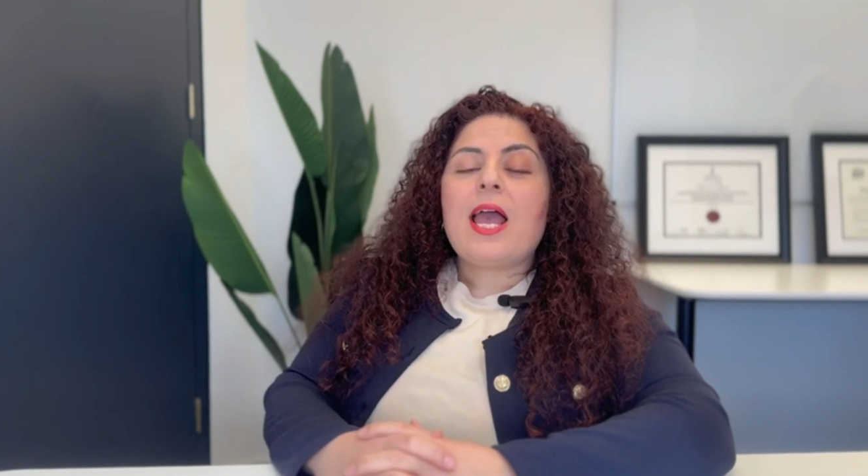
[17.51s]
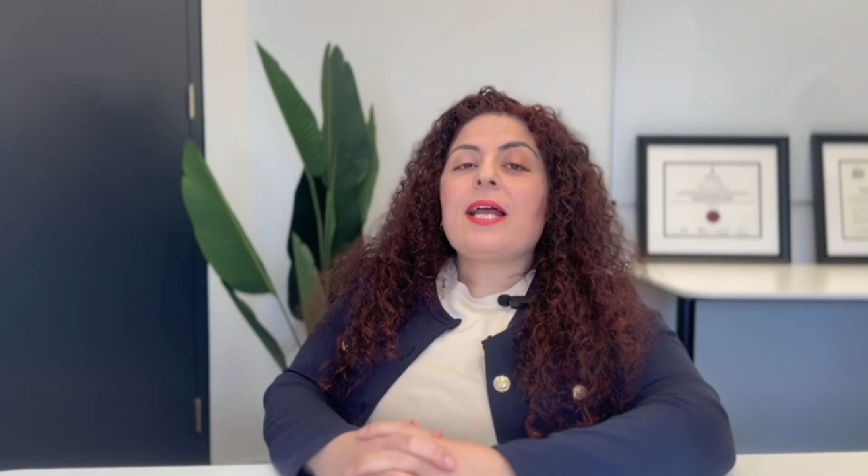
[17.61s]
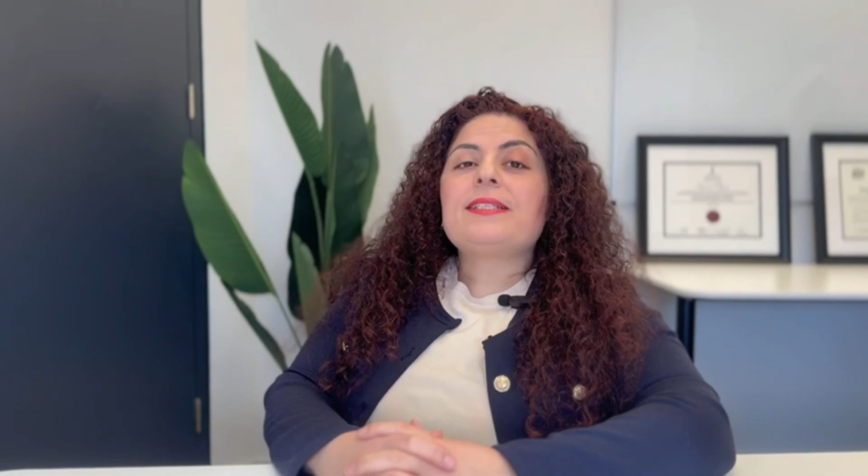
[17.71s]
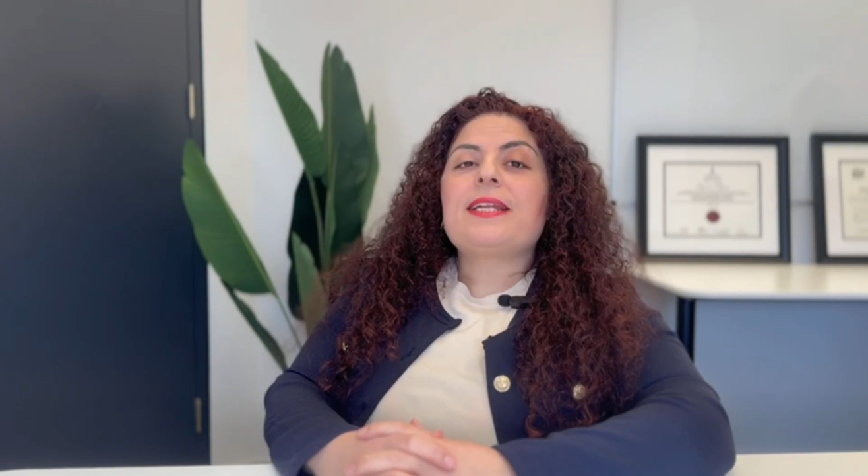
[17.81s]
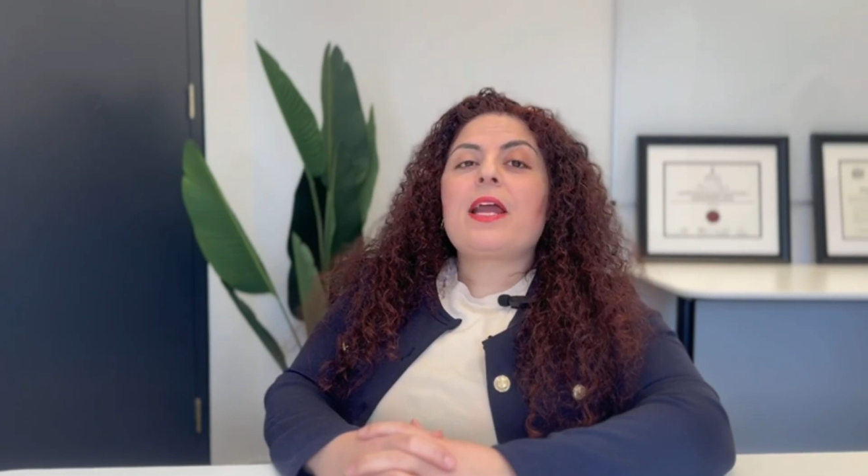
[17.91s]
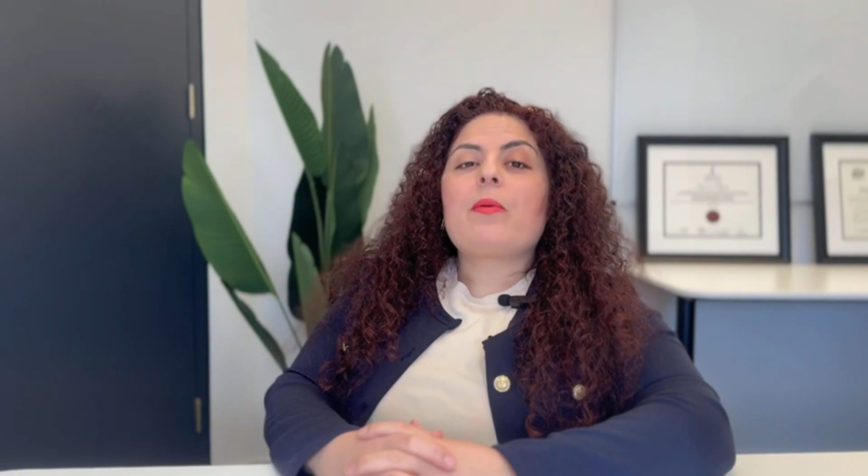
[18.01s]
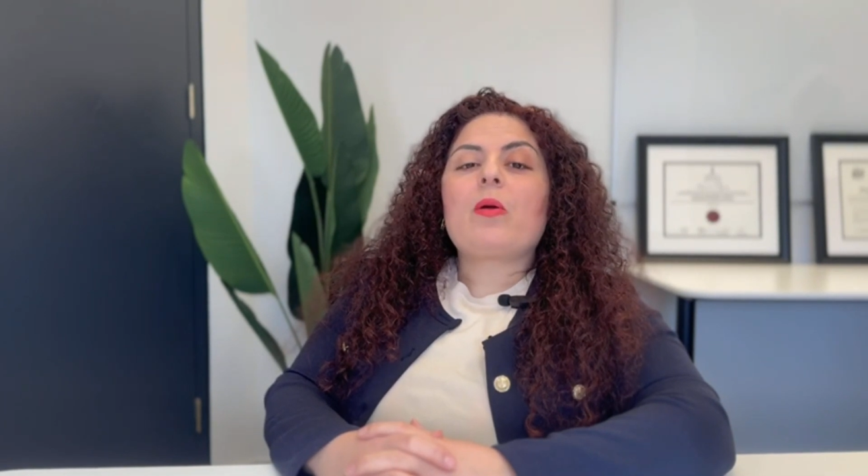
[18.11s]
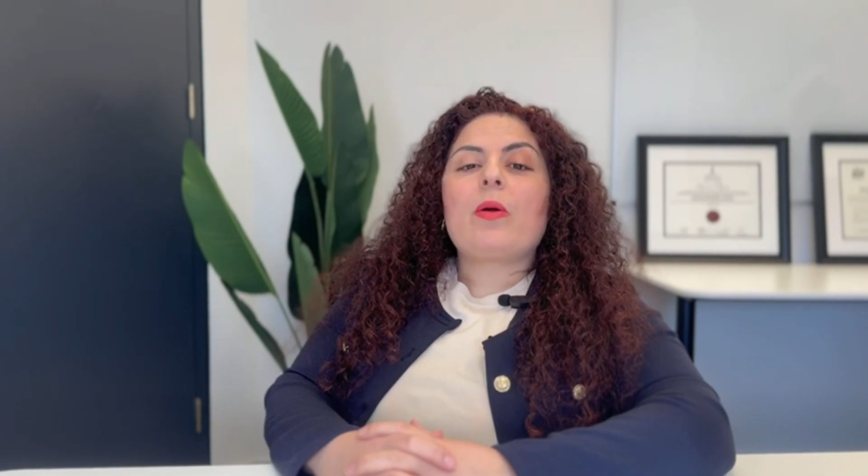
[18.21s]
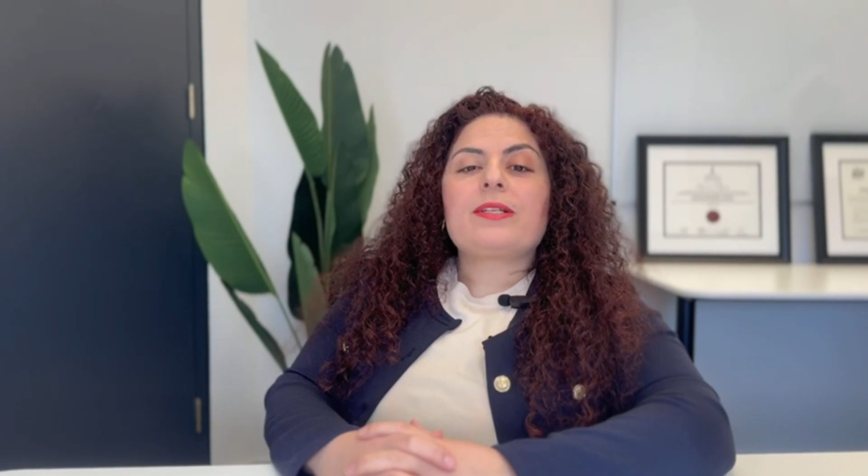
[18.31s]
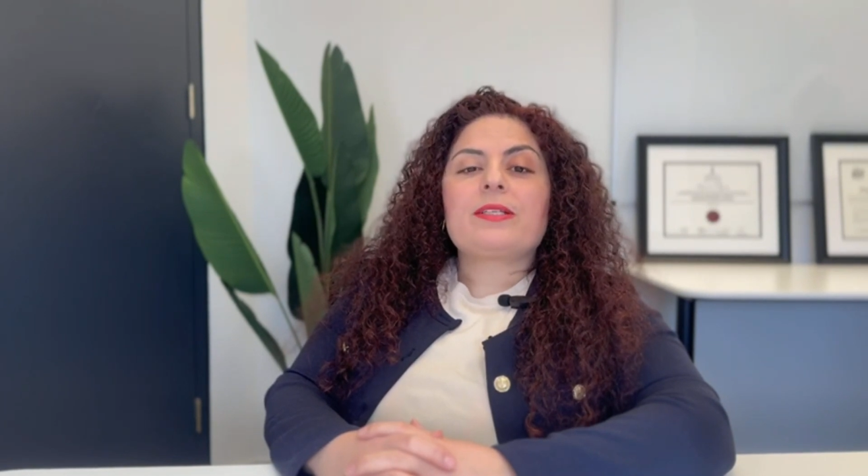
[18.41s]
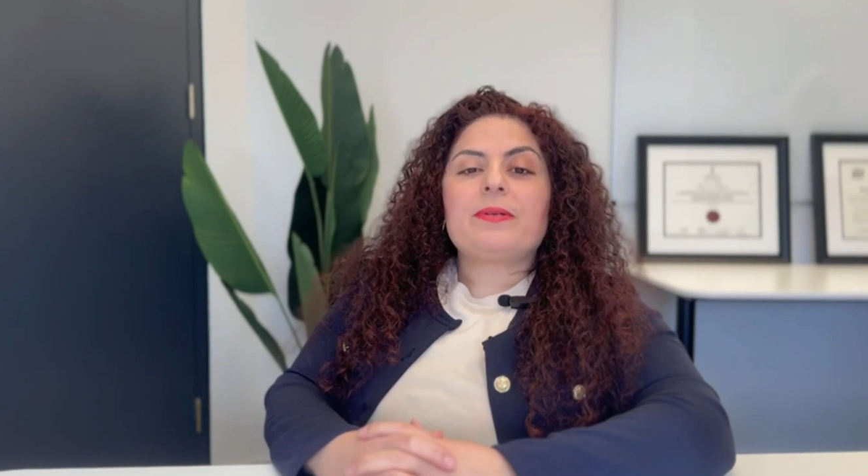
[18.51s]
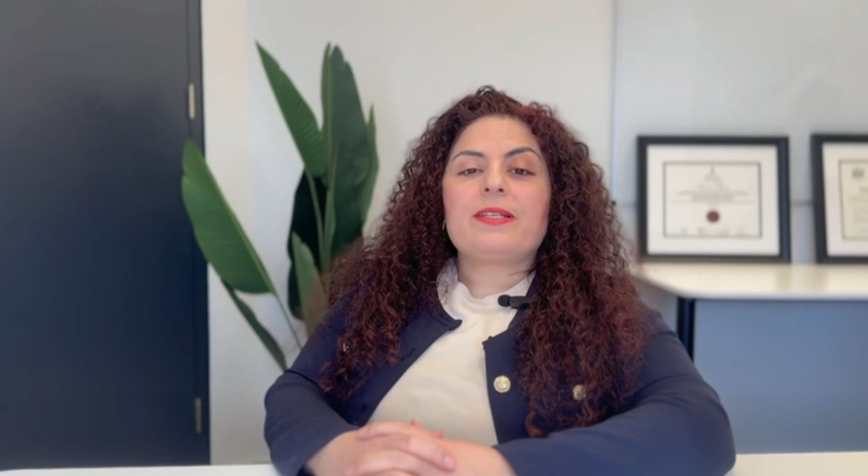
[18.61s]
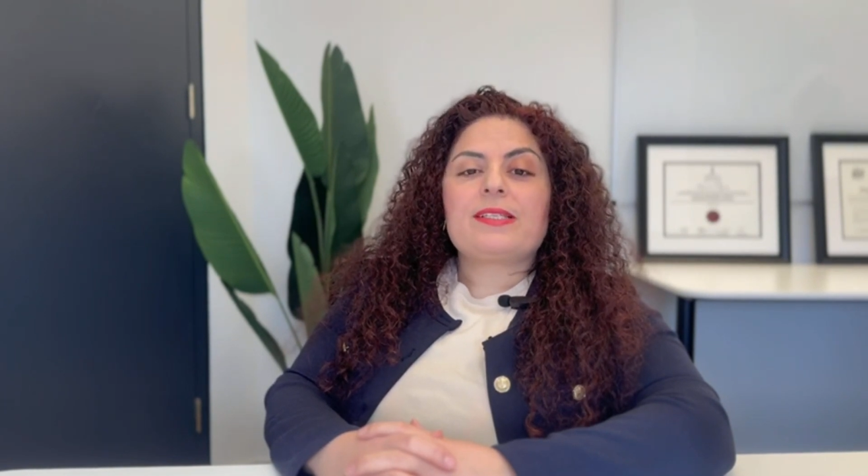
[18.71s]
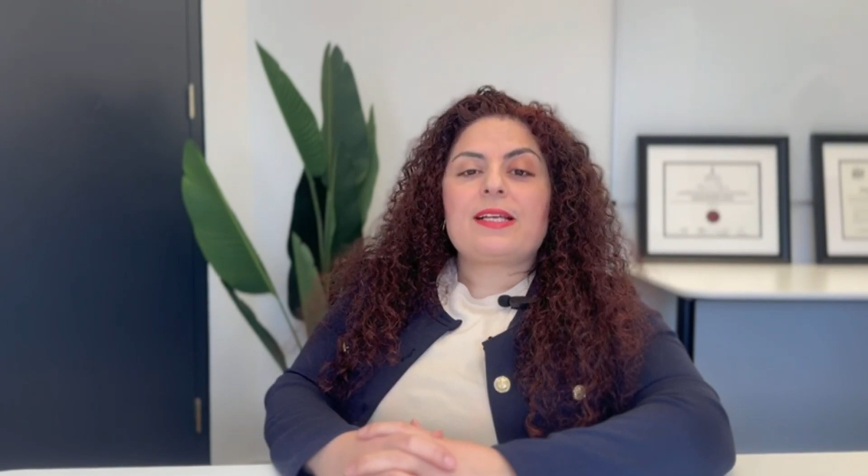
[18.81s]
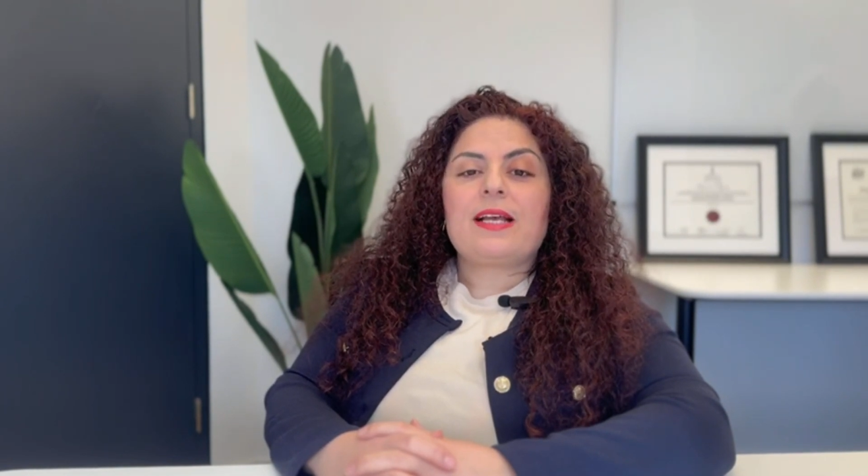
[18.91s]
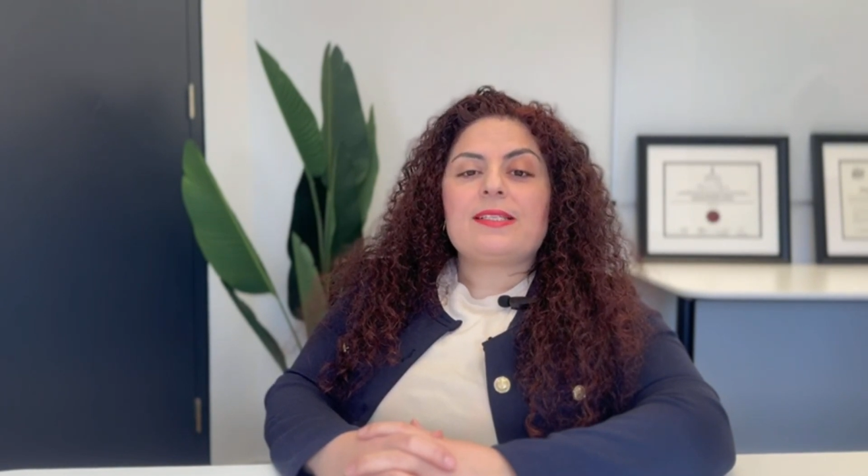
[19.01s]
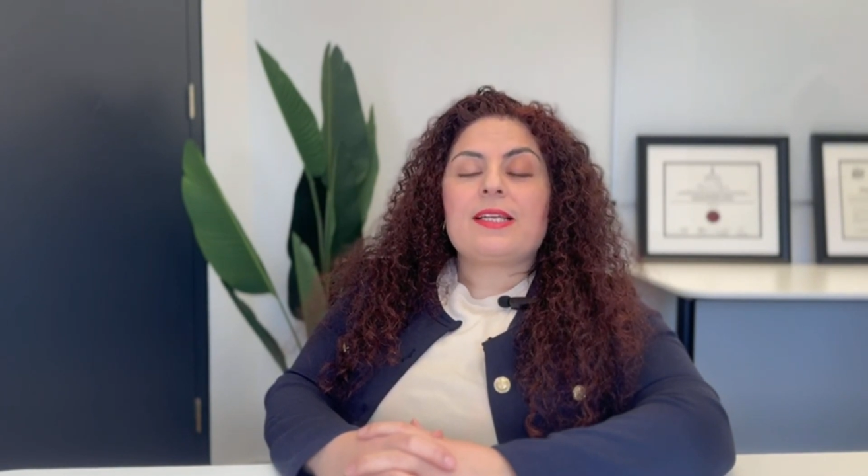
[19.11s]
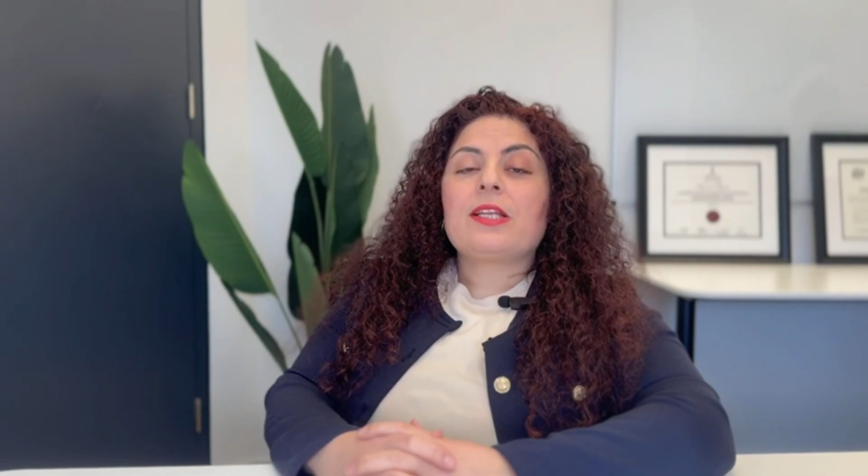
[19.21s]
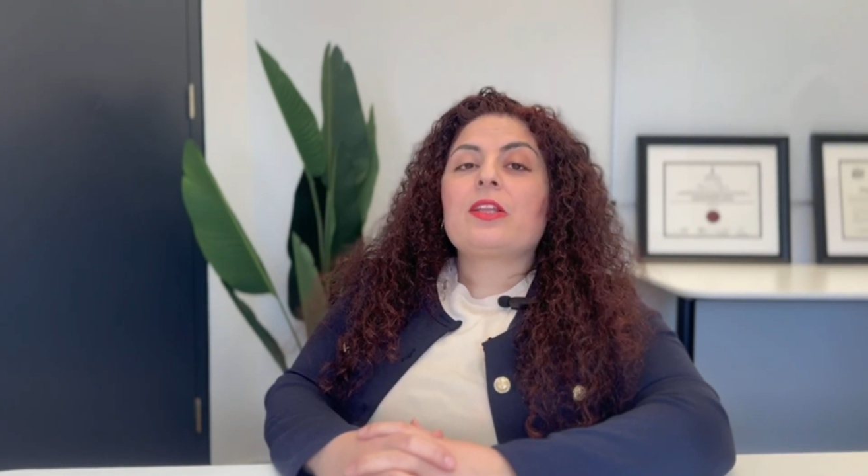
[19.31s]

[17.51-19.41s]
and today we're going to be discussing